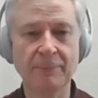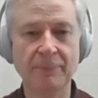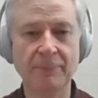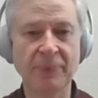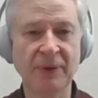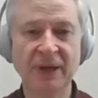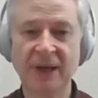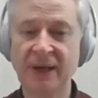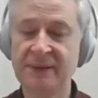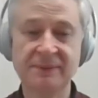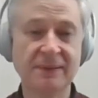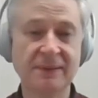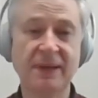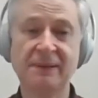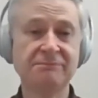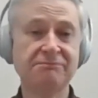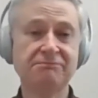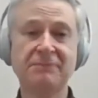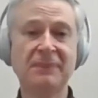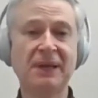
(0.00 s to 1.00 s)
but I,
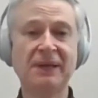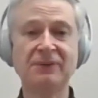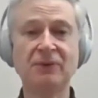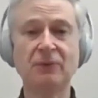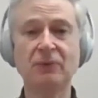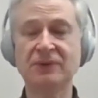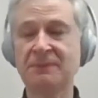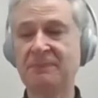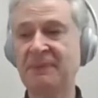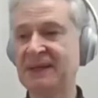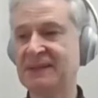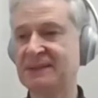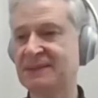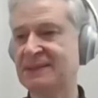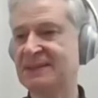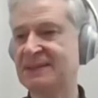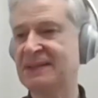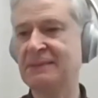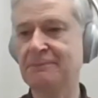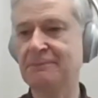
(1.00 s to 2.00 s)
I, I, don't want to make it
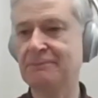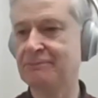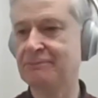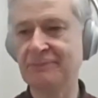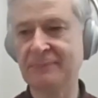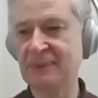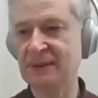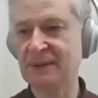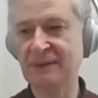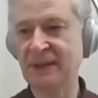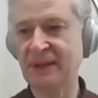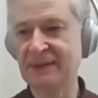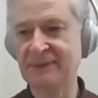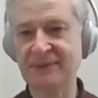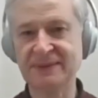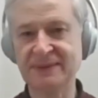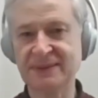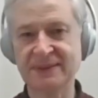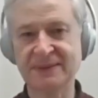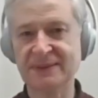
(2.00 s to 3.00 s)
seem like
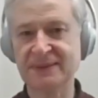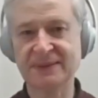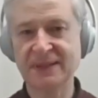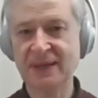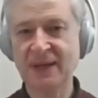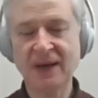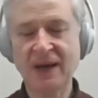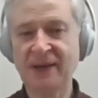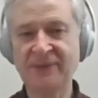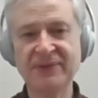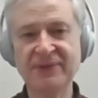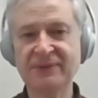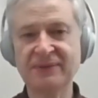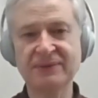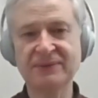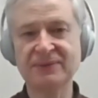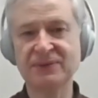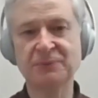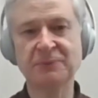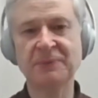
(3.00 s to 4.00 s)
this is, I think
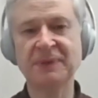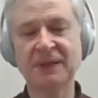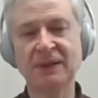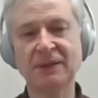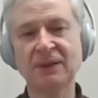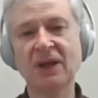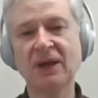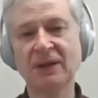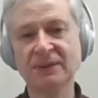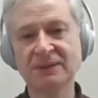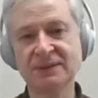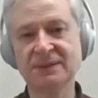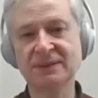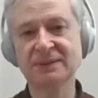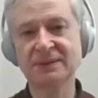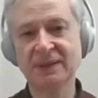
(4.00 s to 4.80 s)
that there's been a lot